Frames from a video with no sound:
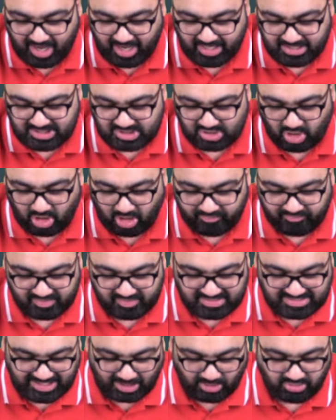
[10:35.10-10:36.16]
ghats of
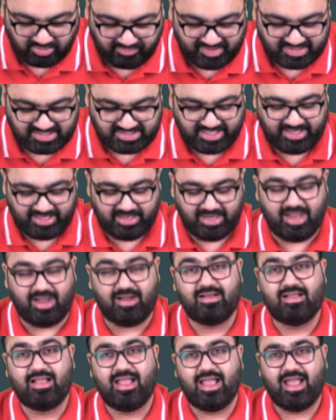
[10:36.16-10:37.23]
southwest
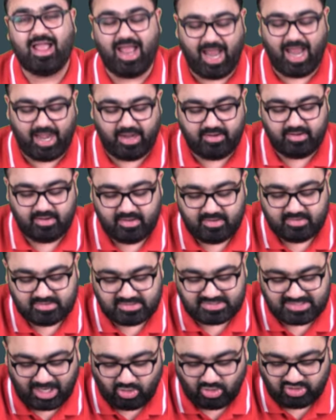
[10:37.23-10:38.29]
India and
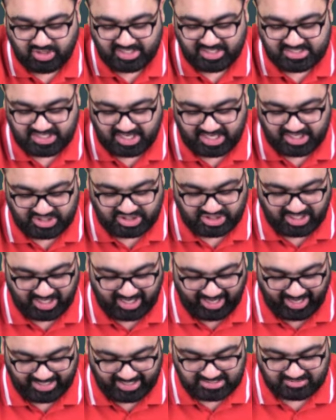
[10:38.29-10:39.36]
Southeast
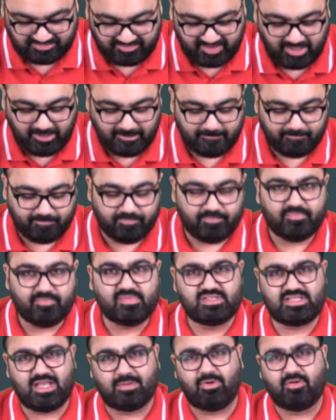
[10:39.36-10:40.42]
Asia as well.
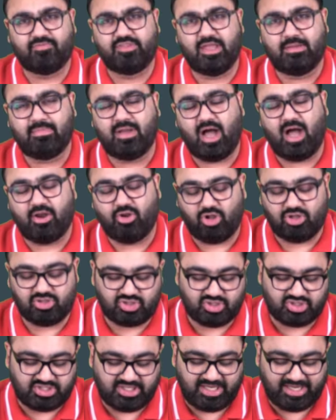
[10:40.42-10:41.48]
Some of them are
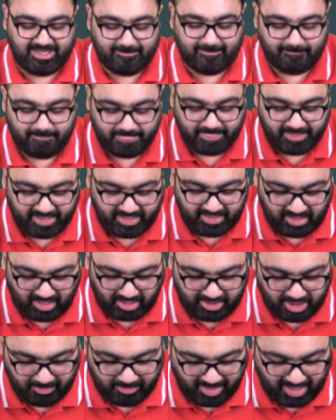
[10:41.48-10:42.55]
also seen in
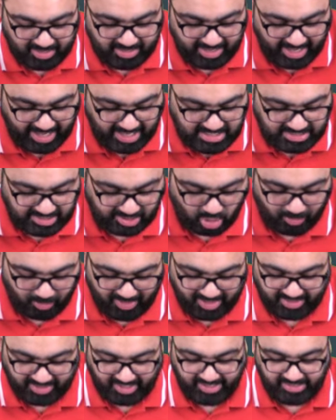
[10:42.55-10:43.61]
Andaman and
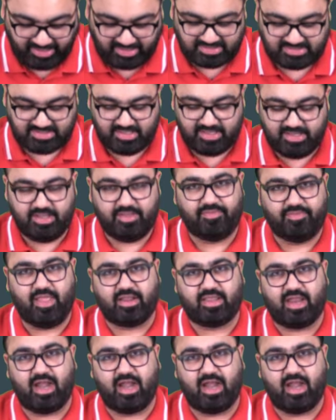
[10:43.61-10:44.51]
Nicobar Islands. They are